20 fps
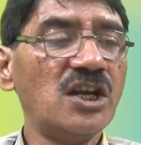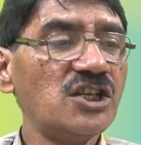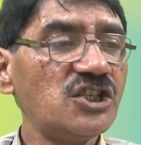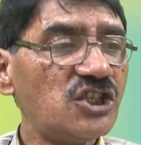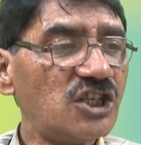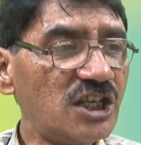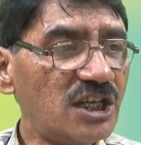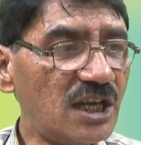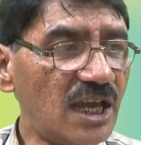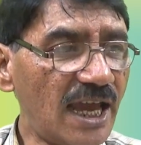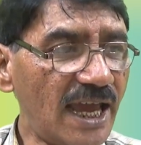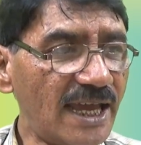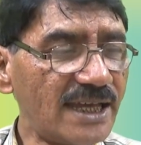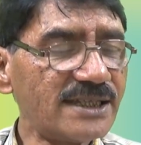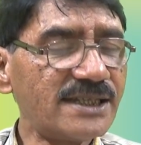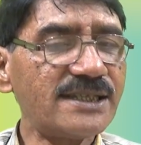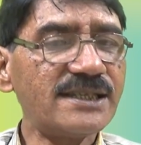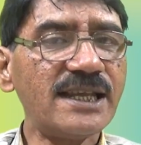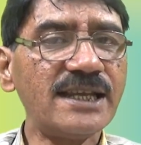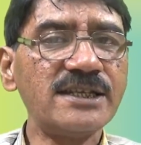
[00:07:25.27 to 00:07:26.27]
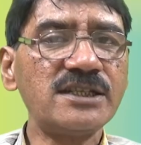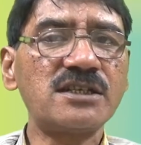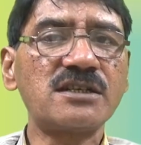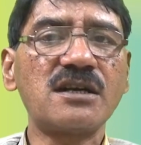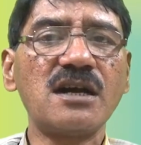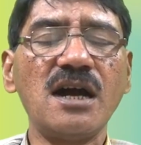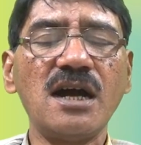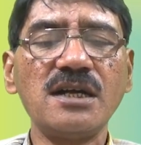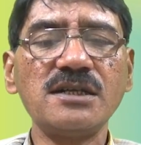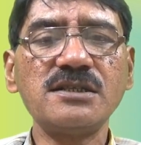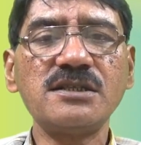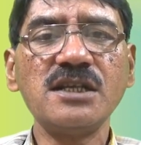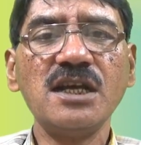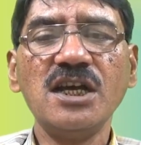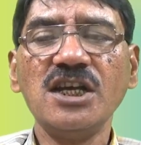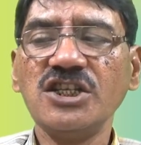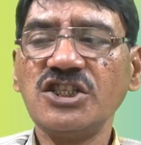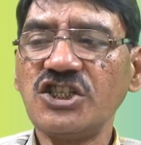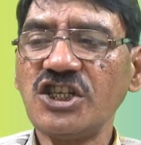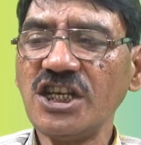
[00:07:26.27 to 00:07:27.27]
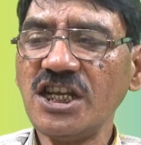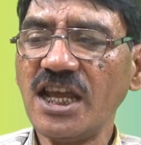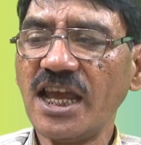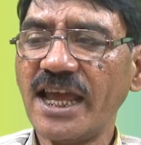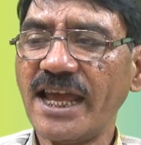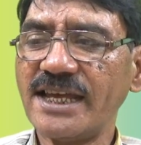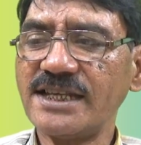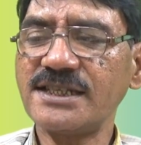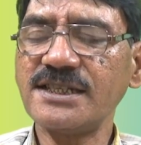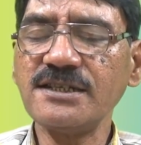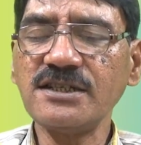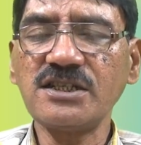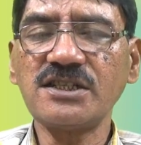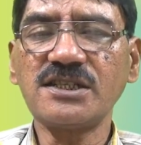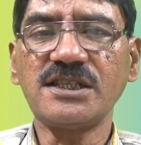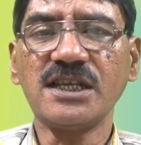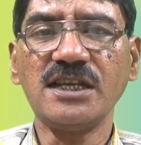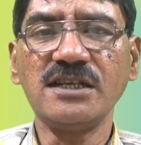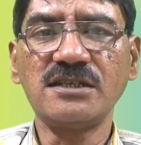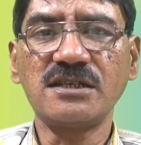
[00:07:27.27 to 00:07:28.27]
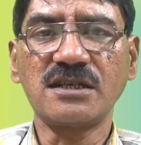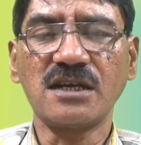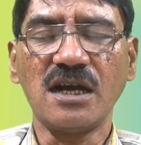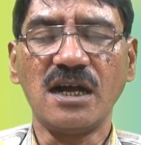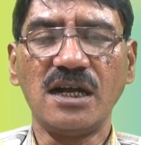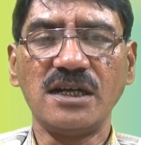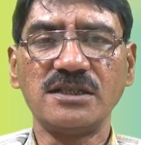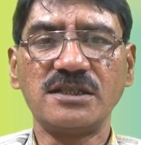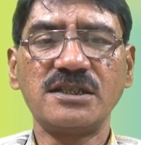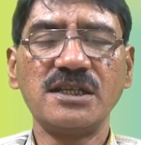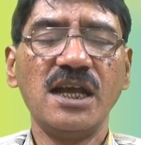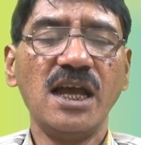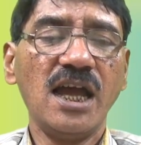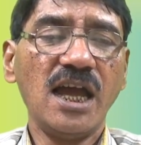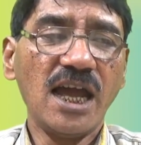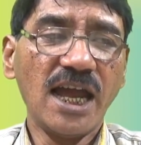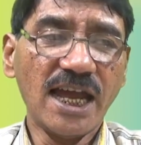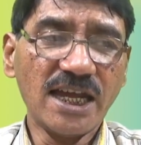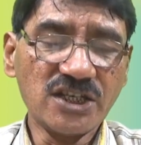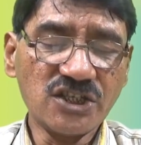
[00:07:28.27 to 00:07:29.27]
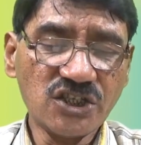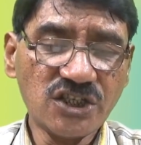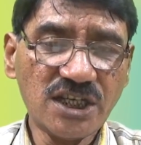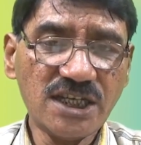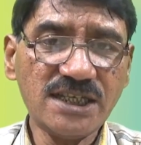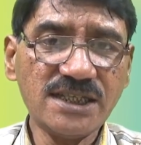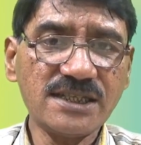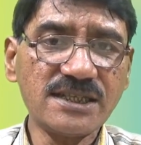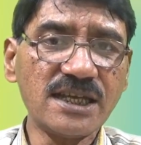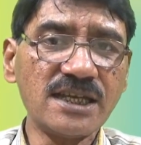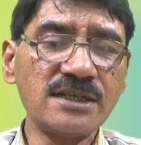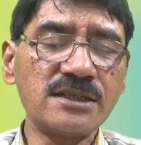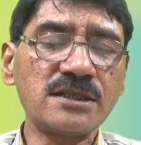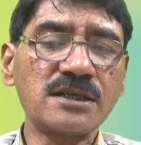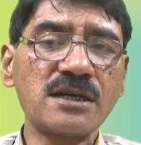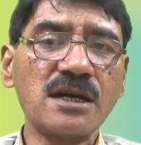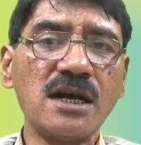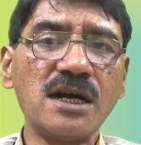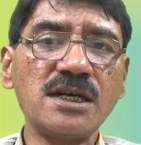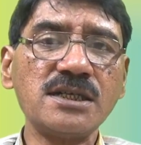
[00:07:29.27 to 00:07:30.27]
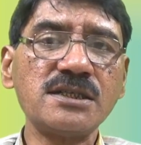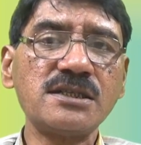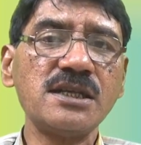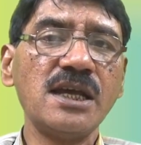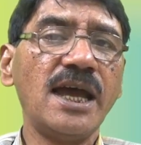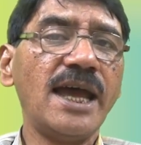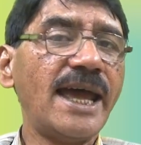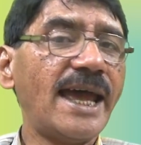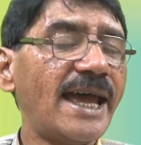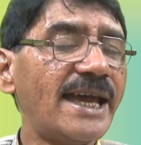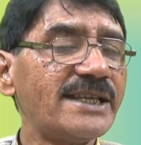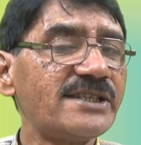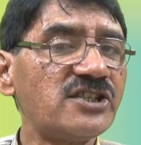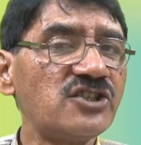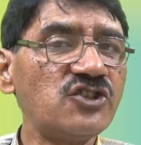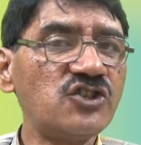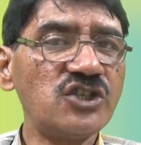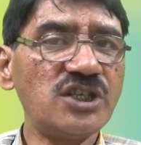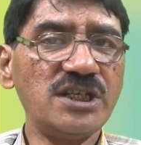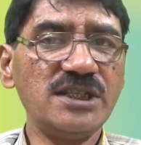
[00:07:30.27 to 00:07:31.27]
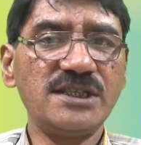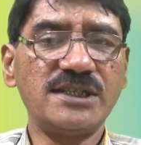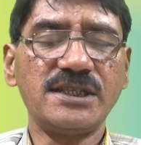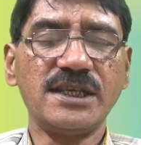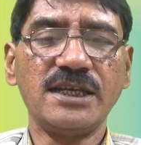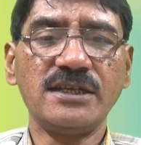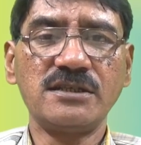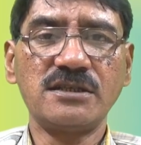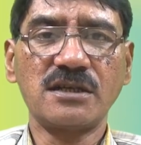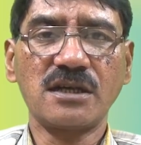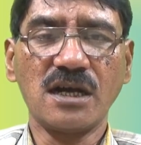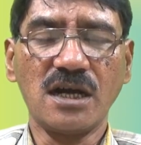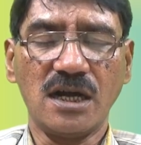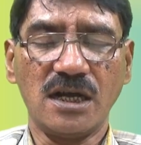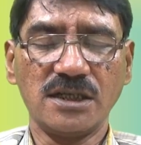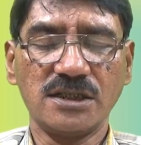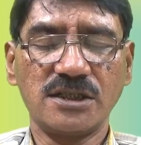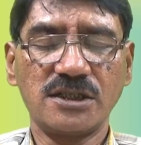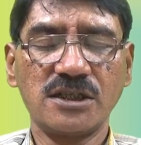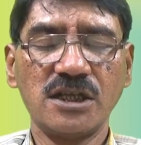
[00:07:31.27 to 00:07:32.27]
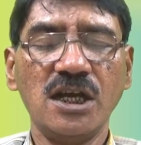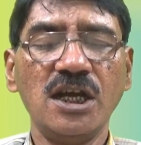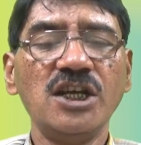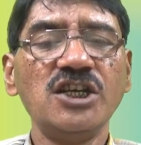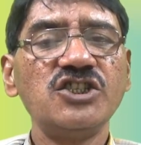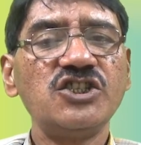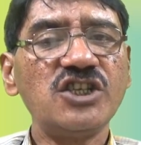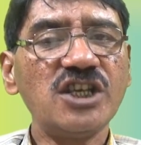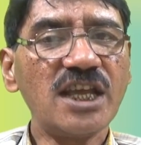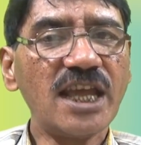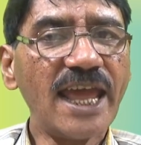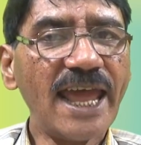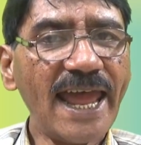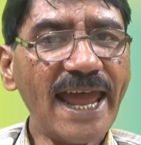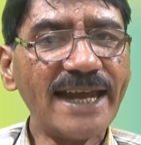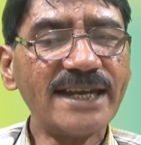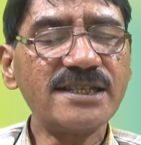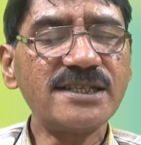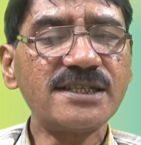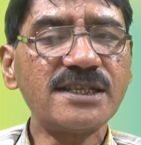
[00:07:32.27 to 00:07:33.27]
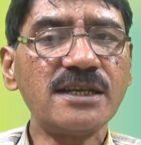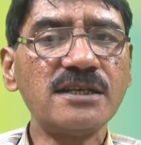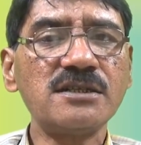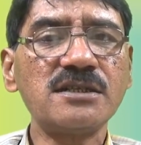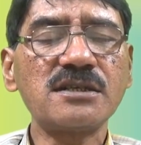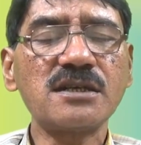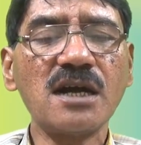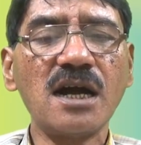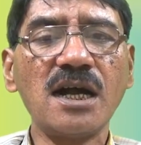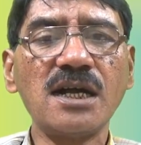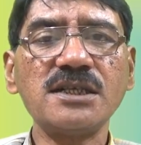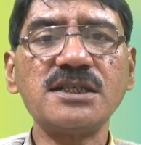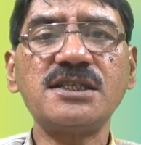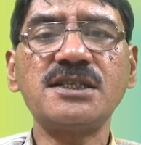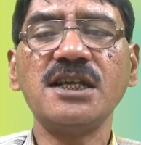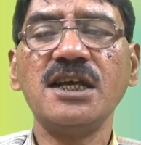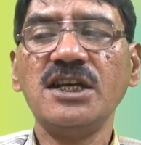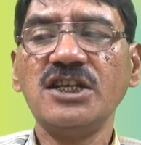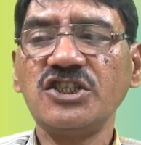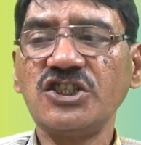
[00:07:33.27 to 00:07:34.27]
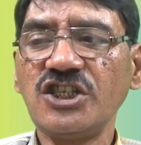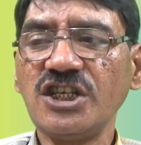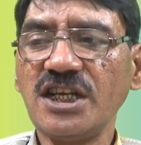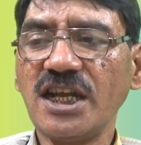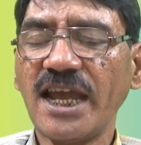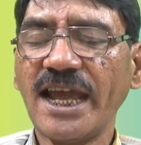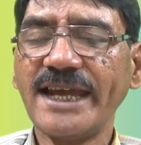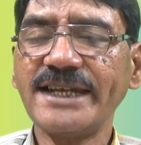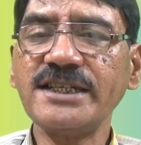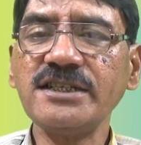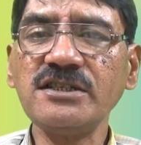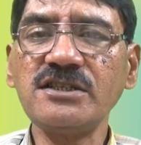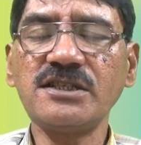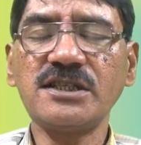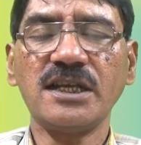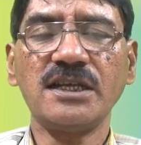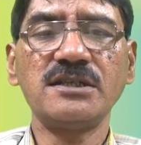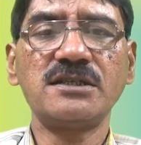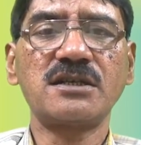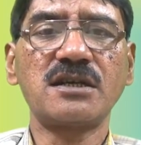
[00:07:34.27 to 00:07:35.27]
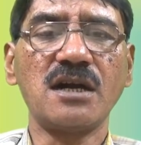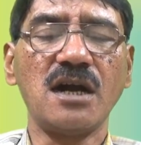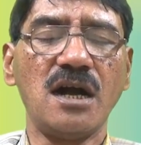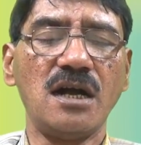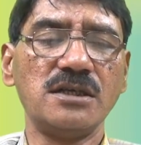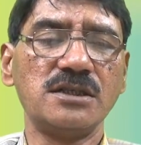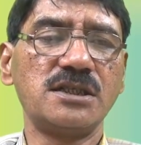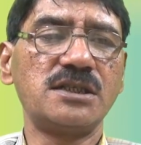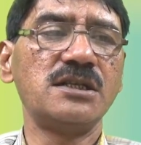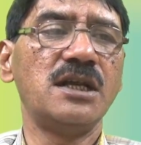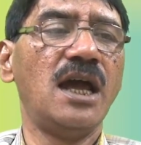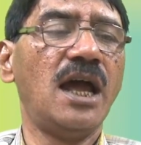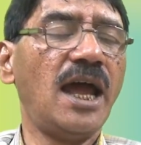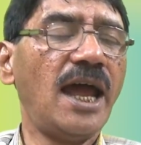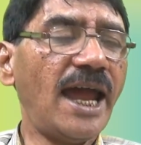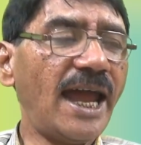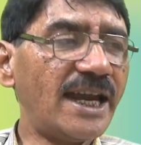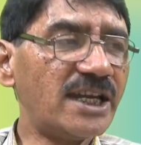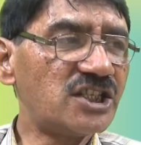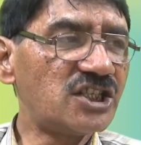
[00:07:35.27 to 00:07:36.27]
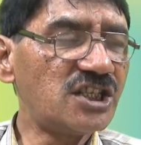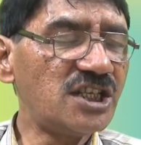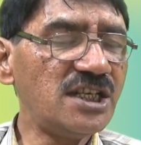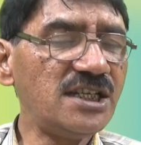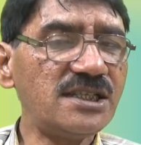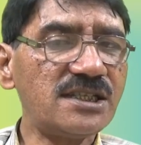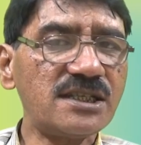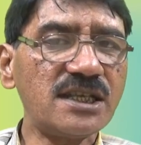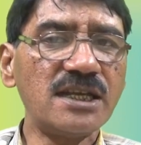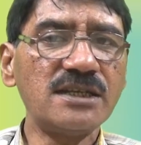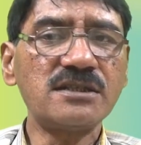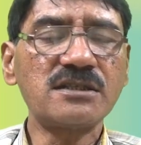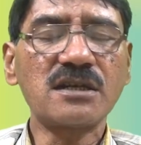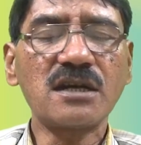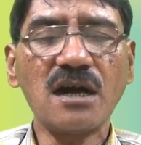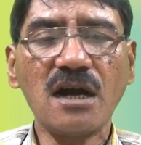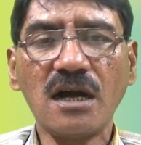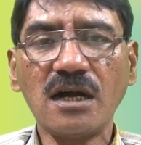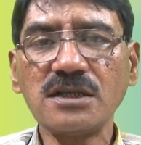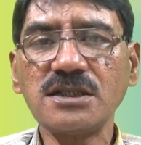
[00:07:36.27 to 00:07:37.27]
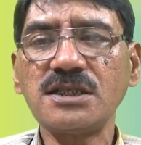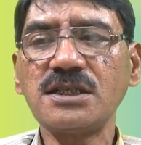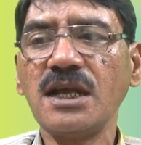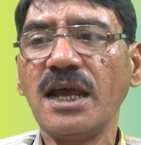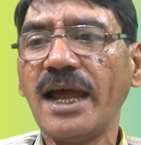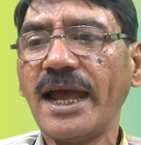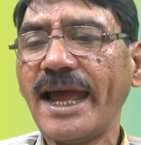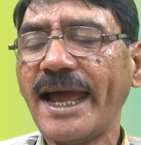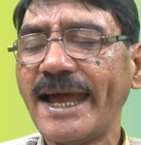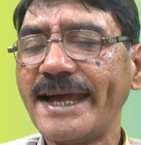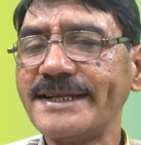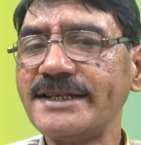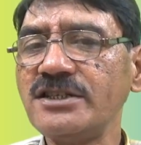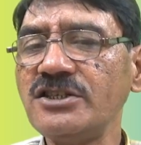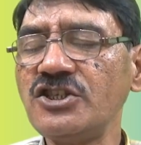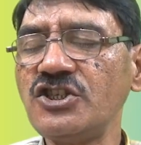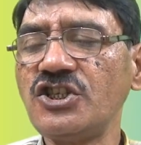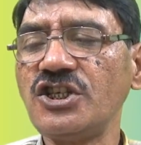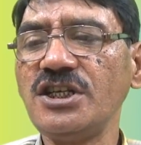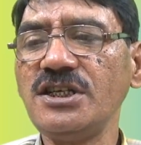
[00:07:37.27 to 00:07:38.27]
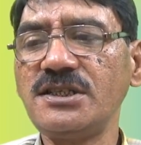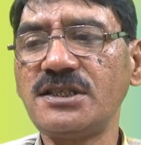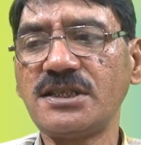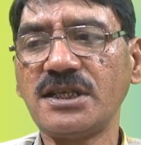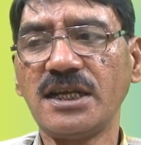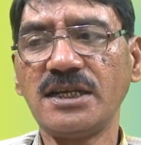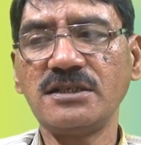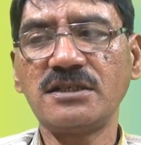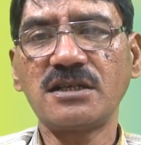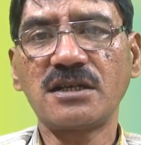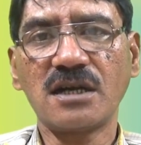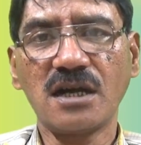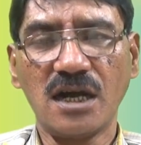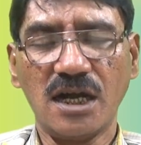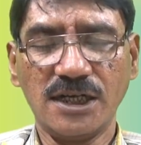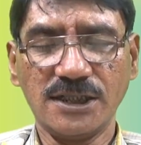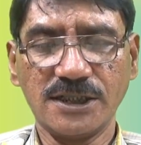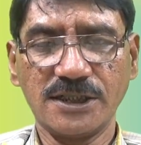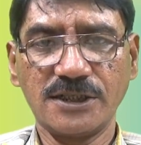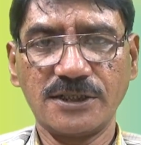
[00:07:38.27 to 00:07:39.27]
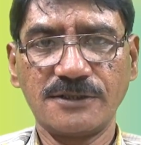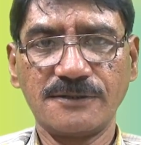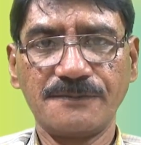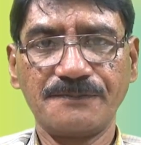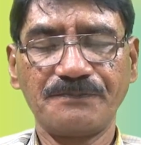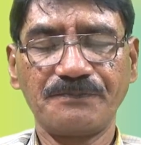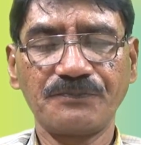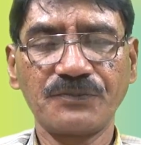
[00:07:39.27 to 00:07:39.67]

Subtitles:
She has sent cards. She hasn't sent cards. Has she sent cards? Hasn't she sent cards? She had sent cards. She hadn't sent cards. Had she sent cards? Hadn't she sent cards?